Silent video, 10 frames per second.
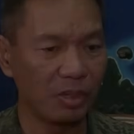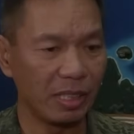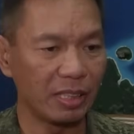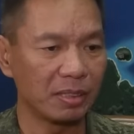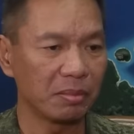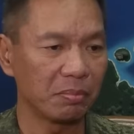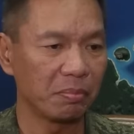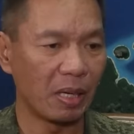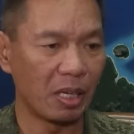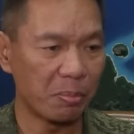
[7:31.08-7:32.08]
good thing,
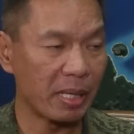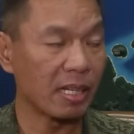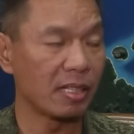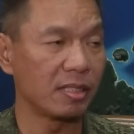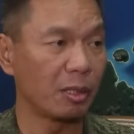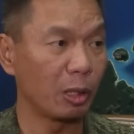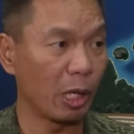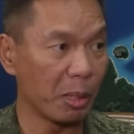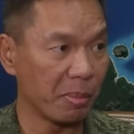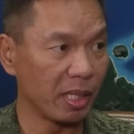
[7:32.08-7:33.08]
our mechanism
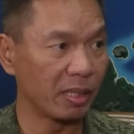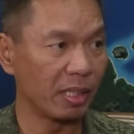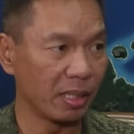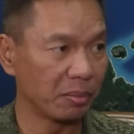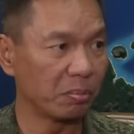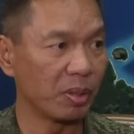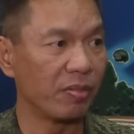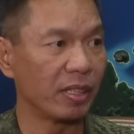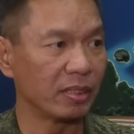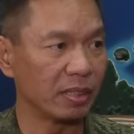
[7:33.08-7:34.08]
came in and
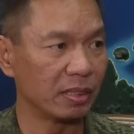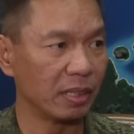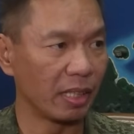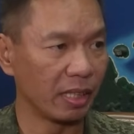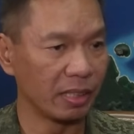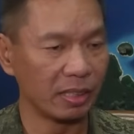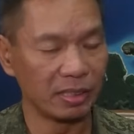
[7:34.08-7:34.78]
prevented a...